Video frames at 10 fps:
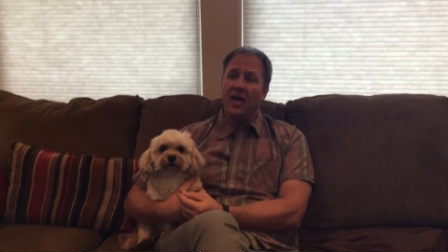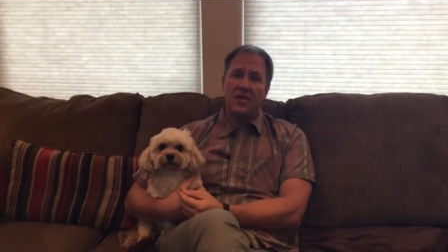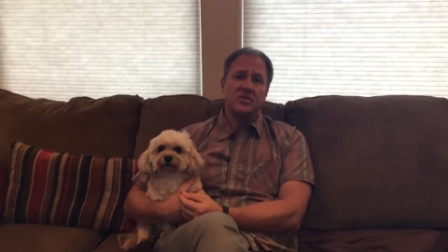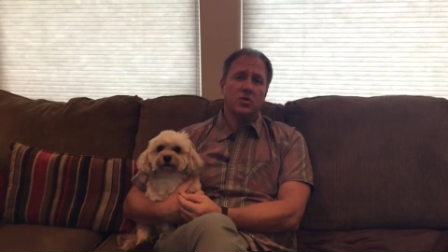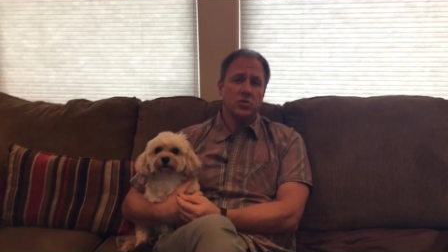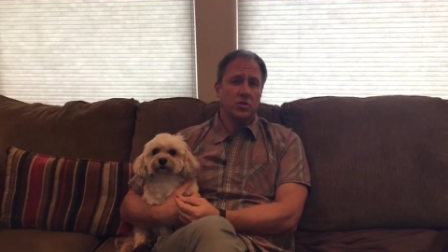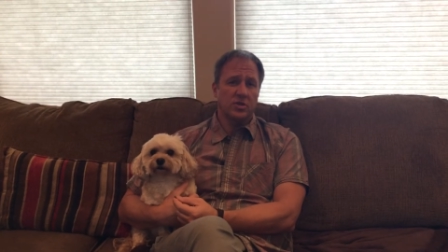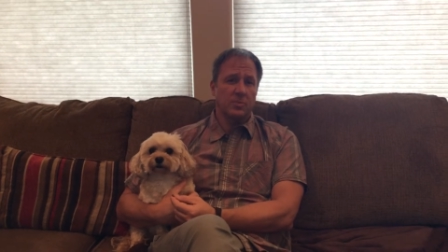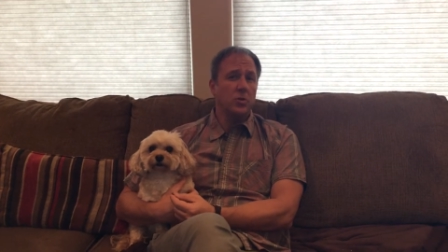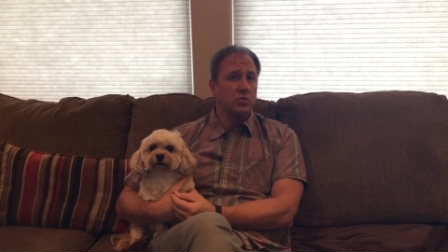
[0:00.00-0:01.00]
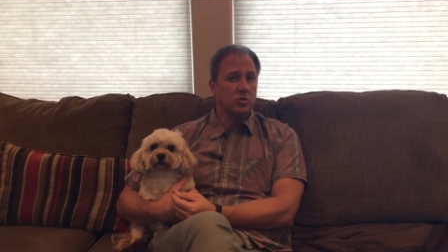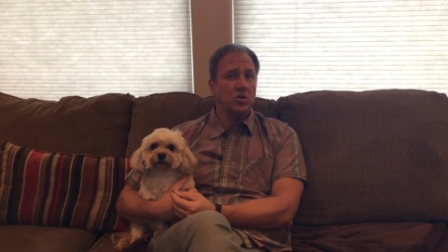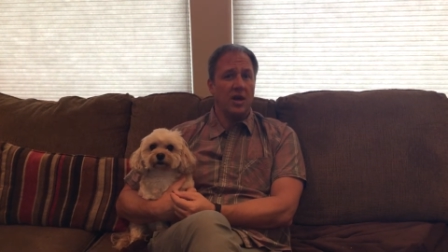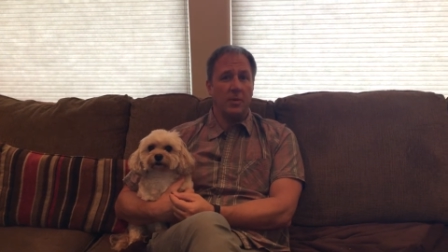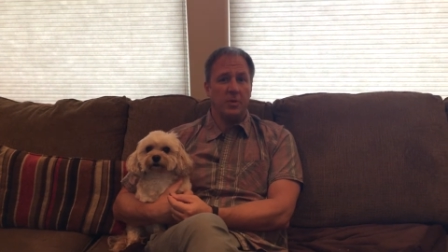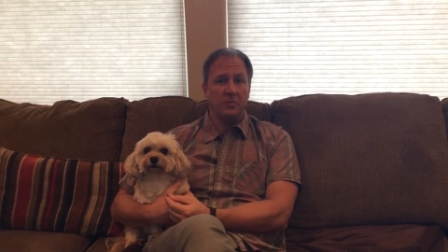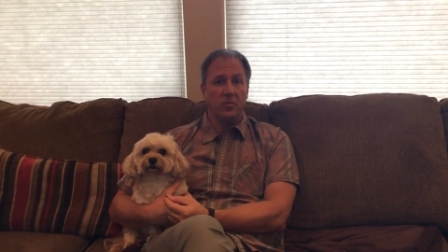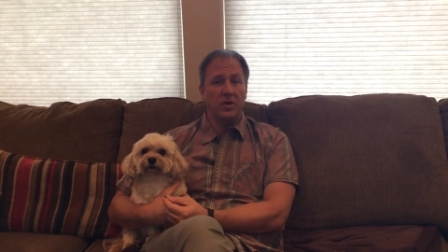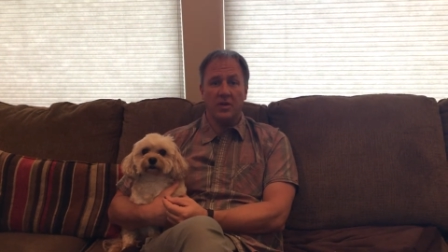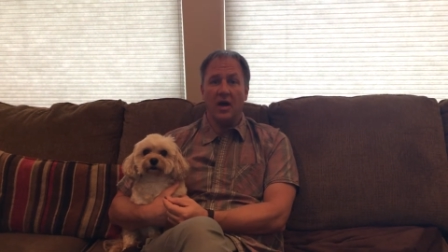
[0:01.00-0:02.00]
And that social exposure should help him
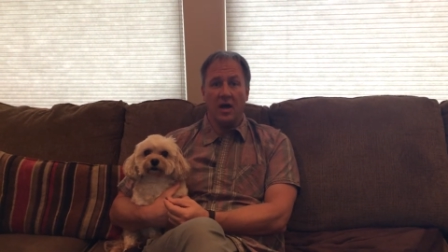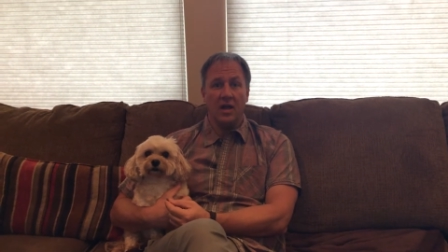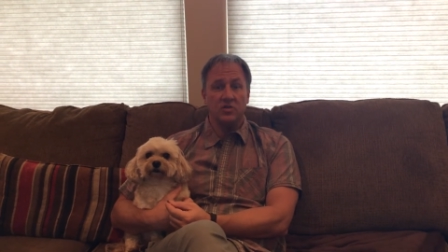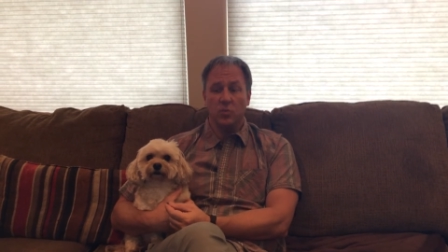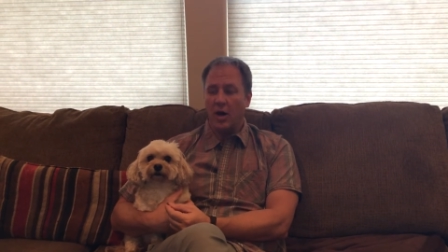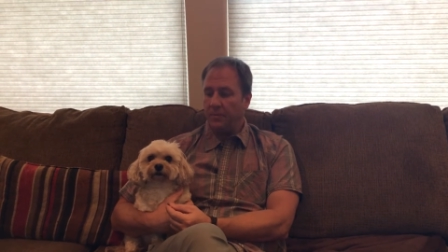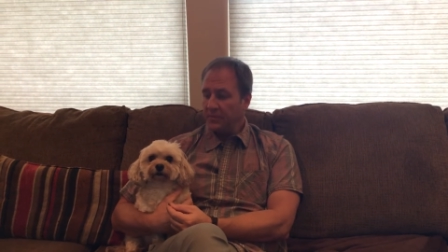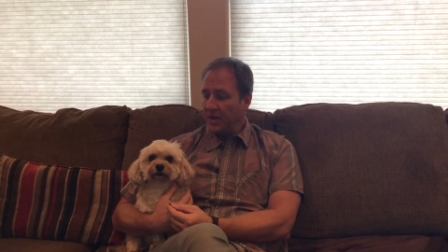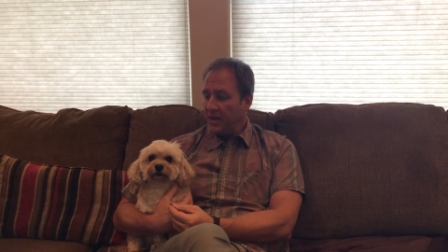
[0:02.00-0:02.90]
with uh, as well.